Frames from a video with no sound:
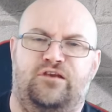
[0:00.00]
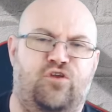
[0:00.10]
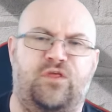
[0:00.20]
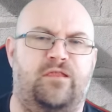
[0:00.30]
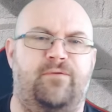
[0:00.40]
do
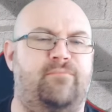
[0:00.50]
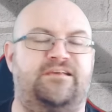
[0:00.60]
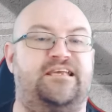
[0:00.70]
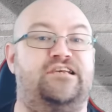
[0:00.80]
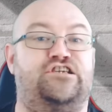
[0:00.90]
you think the
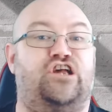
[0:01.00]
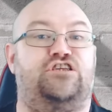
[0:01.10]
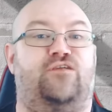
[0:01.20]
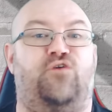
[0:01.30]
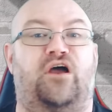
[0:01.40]
BBC is
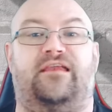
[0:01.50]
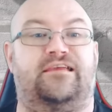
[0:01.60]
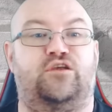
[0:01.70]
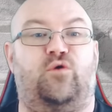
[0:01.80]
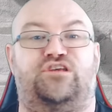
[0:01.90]
justified in
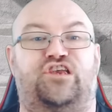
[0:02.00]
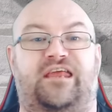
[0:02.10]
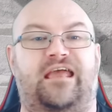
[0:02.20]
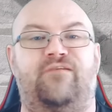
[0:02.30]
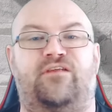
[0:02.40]
its
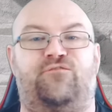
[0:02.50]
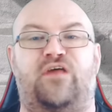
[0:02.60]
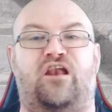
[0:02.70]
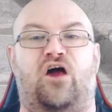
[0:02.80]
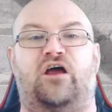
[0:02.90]
questioning, even if
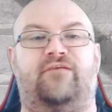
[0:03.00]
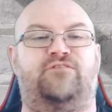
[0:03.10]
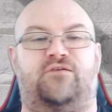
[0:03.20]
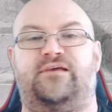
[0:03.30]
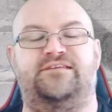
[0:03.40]
their line
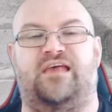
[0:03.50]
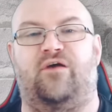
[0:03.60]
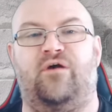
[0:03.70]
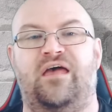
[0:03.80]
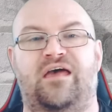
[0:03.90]
of doing
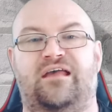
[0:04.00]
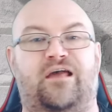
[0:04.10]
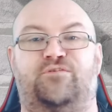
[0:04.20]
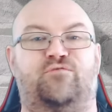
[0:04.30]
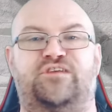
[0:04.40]
so
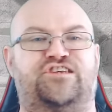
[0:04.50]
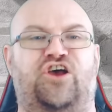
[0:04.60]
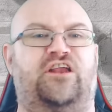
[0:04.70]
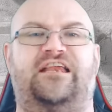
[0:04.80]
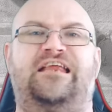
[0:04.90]
comes from
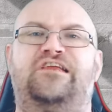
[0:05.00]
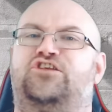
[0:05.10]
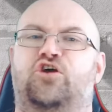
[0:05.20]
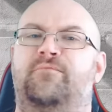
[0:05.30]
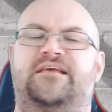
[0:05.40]
decidedly
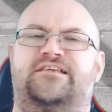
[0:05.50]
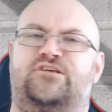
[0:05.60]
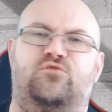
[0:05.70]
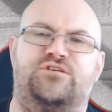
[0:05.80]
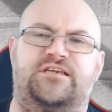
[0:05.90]
dubious
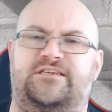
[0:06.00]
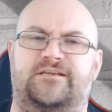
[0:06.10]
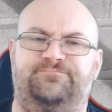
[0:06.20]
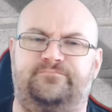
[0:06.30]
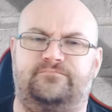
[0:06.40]

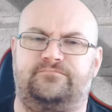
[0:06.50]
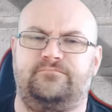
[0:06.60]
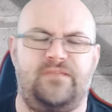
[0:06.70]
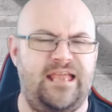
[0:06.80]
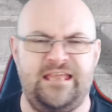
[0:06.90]
sources?
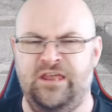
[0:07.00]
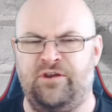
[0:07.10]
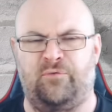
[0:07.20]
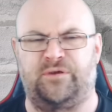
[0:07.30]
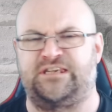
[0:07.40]

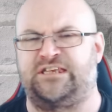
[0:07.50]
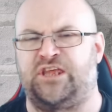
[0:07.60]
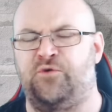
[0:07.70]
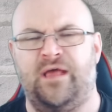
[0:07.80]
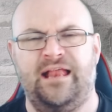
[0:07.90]
You know what to
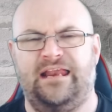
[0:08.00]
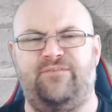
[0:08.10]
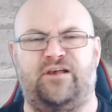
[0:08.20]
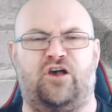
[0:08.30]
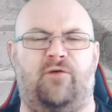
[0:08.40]
do.
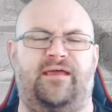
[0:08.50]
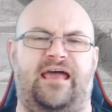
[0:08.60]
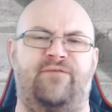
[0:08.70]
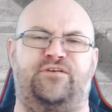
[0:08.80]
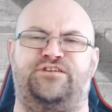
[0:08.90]
Leave a comment.
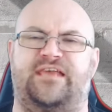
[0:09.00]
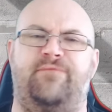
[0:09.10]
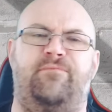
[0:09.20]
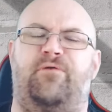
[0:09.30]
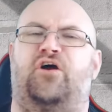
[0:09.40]
Have your
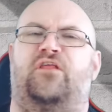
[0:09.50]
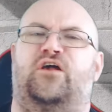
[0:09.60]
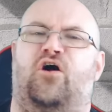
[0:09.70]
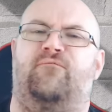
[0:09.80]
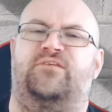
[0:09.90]
say. Be part of
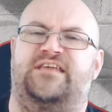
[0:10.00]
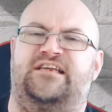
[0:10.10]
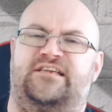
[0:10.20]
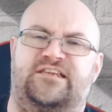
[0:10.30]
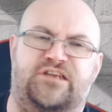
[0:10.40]
the
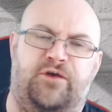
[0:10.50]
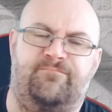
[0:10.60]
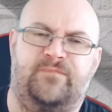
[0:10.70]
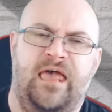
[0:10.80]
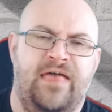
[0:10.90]
conversation, too.
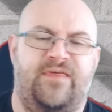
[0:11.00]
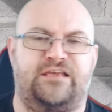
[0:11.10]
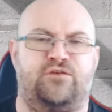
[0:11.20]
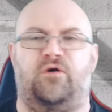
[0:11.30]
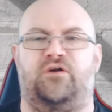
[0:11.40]

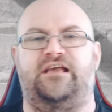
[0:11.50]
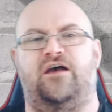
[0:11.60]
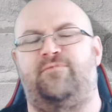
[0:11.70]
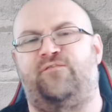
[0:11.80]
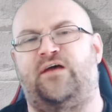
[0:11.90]
Thanks for watching.
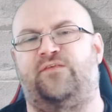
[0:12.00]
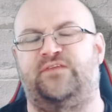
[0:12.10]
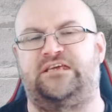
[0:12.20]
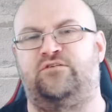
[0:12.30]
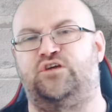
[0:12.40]
I hope you found the
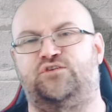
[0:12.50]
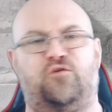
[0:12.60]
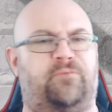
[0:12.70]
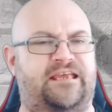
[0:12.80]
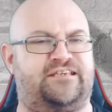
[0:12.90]
video
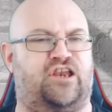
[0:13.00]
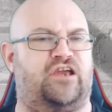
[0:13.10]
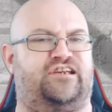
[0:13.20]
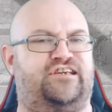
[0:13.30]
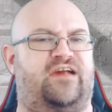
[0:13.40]
useful. Please
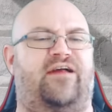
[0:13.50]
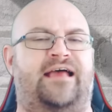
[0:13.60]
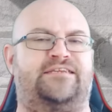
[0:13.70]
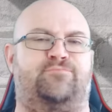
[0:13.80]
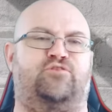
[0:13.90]
like, share
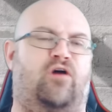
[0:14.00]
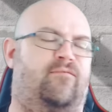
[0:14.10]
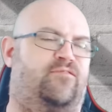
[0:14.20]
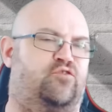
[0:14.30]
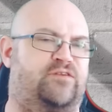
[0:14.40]
and
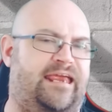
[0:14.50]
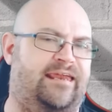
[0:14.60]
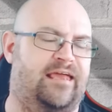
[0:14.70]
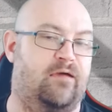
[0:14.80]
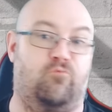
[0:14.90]
subscribe if you
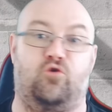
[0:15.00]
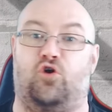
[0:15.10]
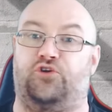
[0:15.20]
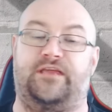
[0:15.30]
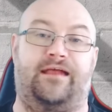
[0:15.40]
did. More
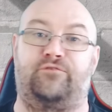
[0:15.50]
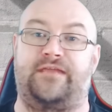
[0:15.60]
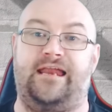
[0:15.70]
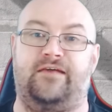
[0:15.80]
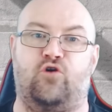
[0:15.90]
content out
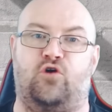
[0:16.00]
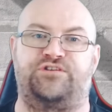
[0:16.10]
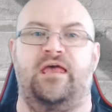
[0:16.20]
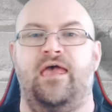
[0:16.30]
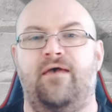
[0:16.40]
daily, of
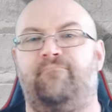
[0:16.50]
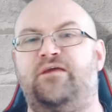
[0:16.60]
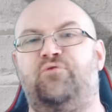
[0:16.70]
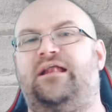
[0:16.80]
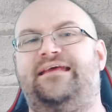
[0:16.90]
course.
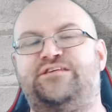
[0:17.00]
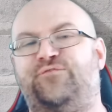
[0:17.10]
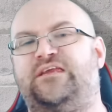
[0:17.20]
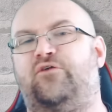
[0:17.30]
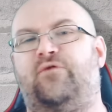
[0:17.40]
Meanwhile, here's a
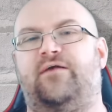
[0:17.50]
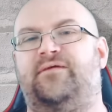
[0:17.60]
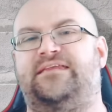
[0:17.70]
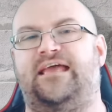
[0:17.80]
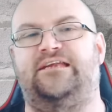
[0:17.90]
video
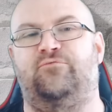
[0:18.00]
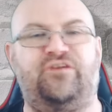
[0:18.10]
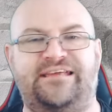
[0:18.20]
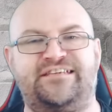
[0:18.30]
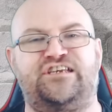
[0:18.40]
recommendation
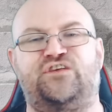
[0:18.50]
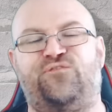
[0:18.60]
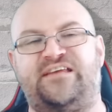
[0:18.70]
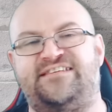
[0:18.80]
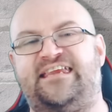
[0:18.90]
where it isn't
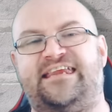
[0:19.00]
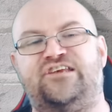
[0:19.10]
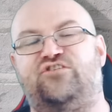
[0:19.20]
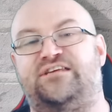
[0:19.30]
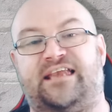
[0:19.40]
just vested
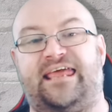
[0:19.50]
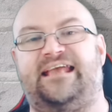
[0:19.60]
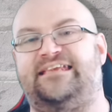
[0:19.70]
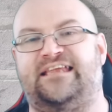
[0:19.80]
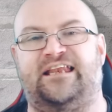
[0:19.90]
interest
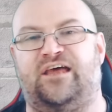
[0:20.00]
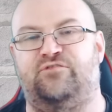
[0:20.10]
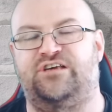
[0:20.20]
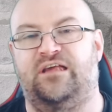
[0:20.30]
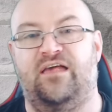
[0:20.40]
laying into
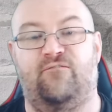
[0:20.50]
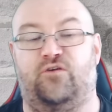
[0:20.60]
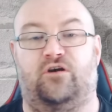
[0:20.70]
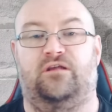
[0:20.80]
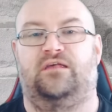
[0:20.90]
Loach
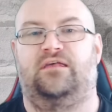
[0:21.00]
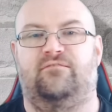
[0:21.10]
for